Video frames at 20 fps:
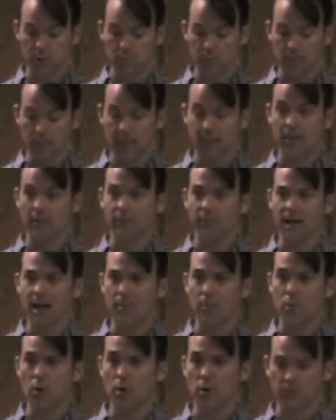the meaning of
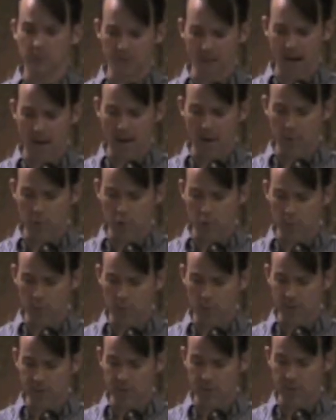that part of the Irish
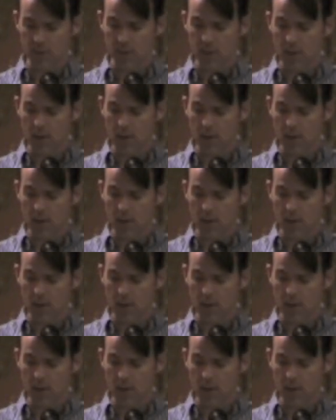blessing,